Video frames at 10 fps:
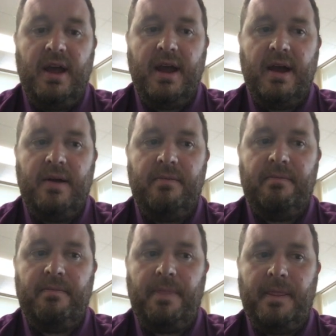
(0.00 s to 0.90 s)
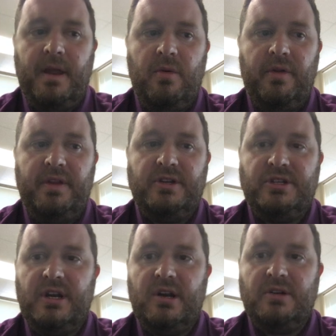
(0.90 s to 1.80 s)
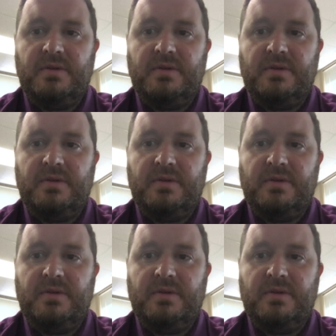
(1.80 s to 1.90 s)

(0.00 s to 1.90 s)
And, with this year,